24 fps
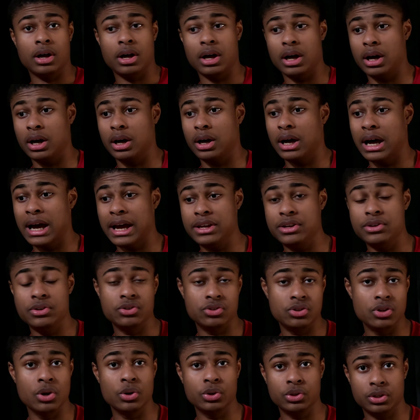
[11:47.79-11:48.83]
I
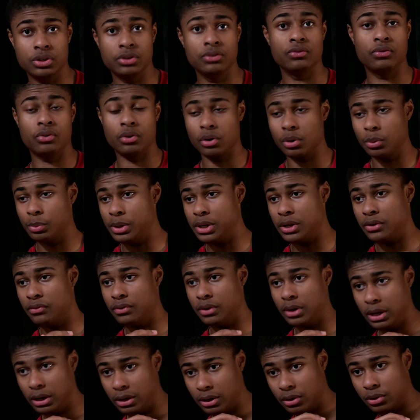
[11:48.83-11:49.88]
use Notion 4-week
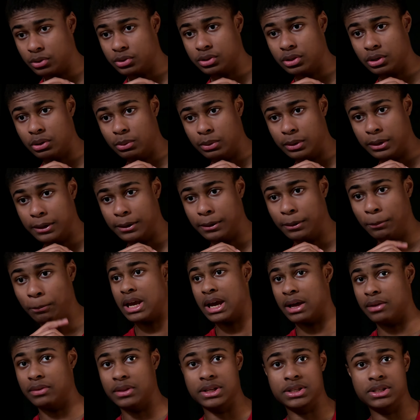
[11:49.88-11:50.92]
video. So
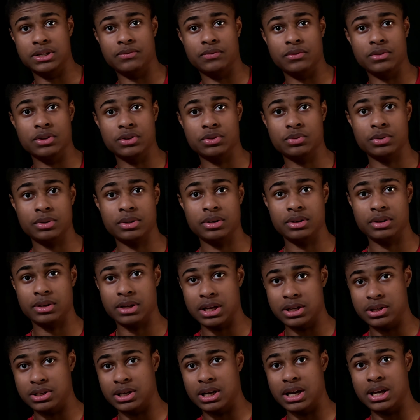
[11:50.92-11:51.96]
yeah, that's it for this one.
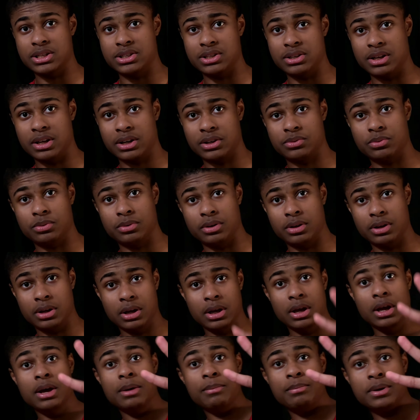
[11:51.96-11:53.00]
Catch you guys in the next one.
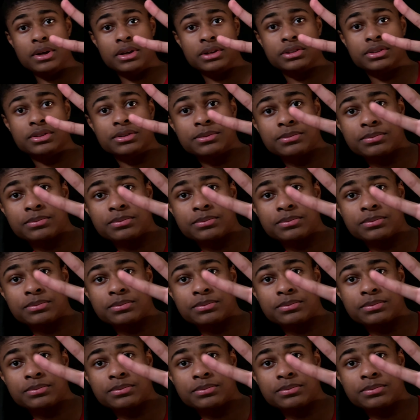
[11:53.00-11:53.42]
Peace.